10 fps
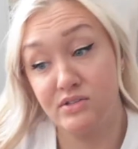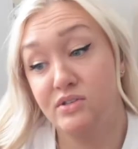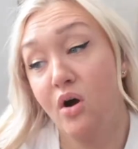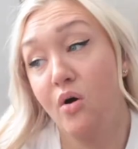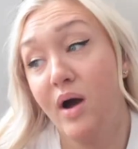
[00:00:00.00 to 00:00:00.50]

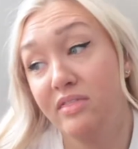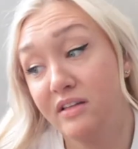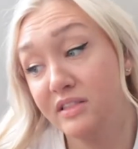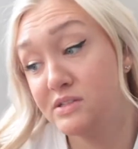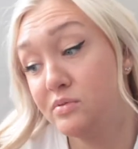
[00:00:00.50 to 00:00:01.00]
So I
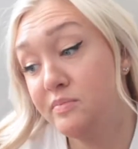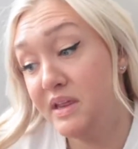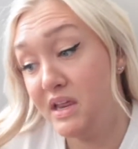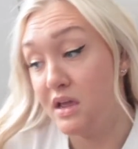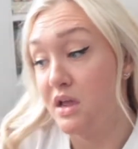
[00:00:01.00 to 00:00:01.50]
thought this would
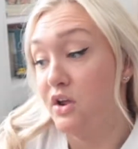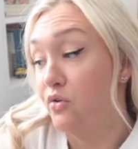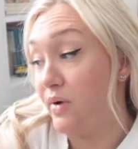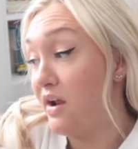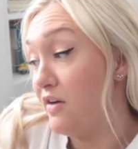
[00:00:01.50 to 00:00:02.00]
be
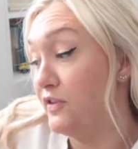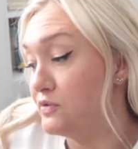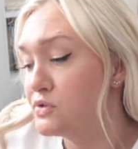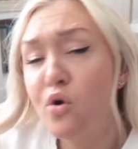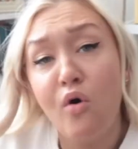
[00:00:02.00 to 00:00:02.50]
great on
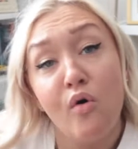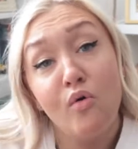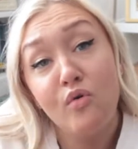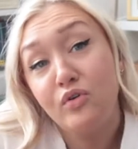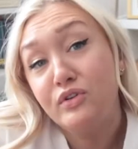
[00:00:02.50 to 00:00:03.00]
those
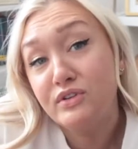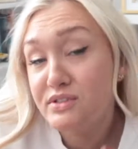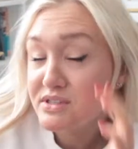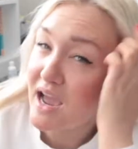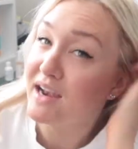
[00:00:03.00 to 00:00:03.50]

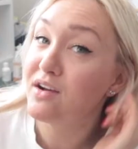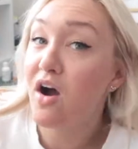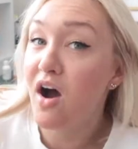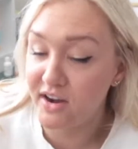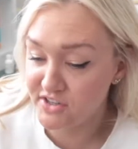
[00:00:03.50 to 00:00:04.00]
cold kind of
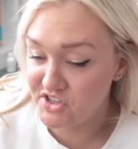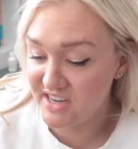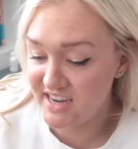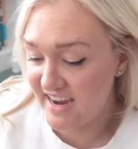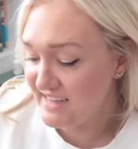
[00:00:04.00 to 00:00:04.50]

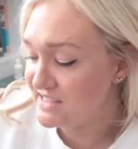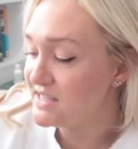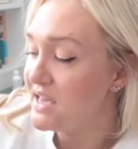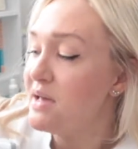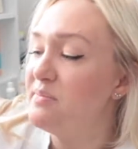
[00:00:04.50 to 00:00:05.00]
cottagey nights,
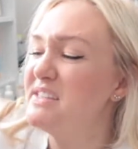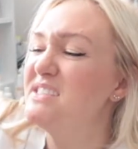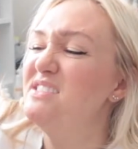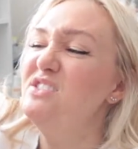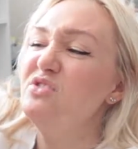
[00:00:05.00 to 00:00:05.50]
but
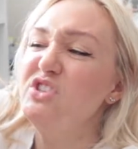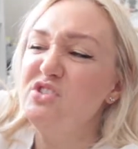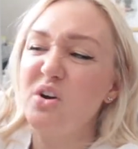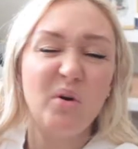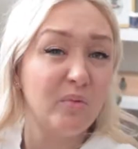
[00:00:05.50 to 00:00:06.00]
you
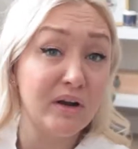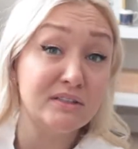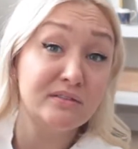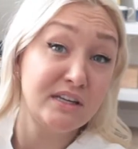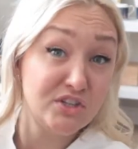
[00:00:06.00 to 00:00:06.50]
don't want to wear
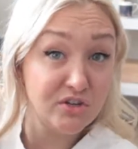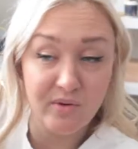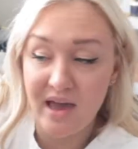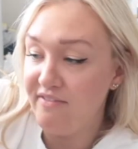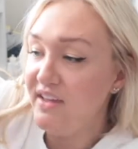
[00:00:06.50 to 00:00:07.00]
something
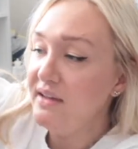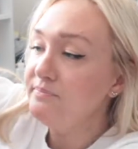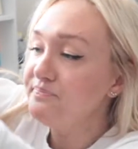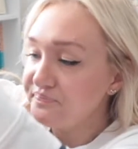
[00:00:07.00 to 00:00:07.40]
too heavy.